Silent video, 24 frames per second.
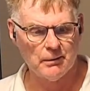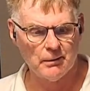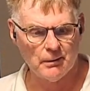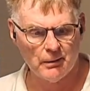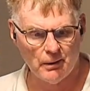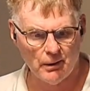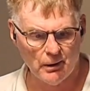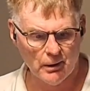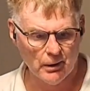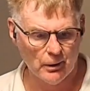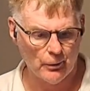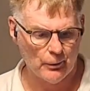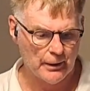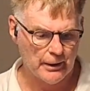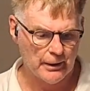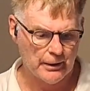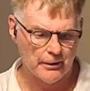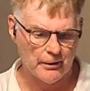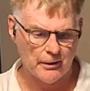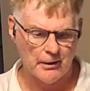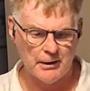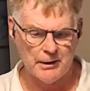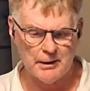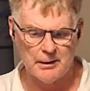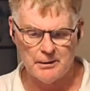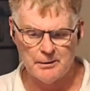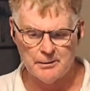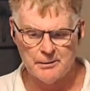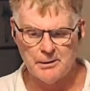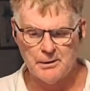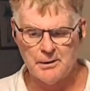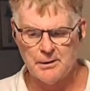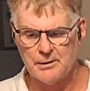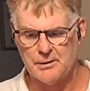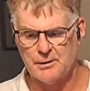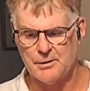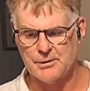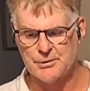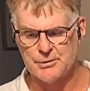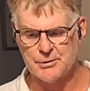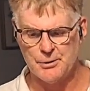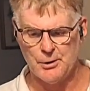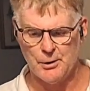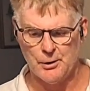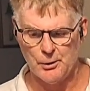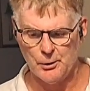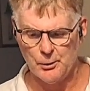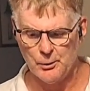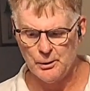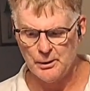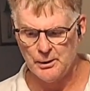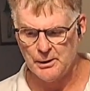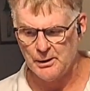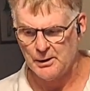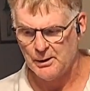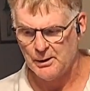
all the way around. There's no